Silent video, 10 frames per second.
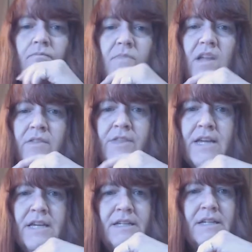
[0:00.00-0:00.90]

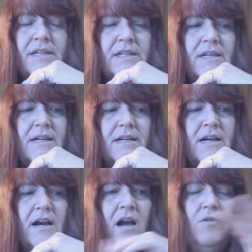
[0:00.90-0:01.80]
then
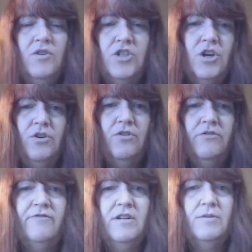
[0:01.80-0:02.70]
I will show you the finished